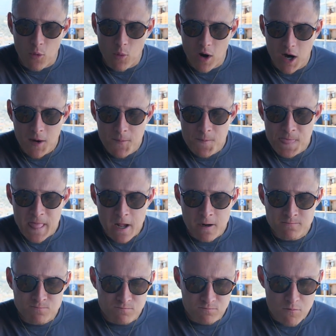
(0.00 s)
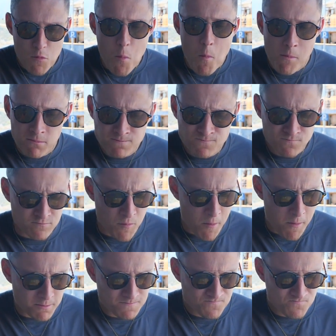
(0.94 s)
I think it's almond flour, and I think that's what
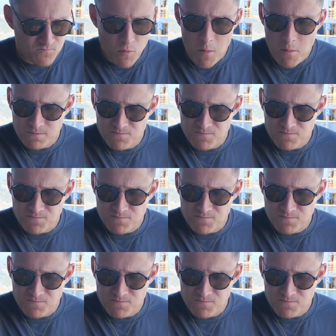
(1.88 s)
it tastes like.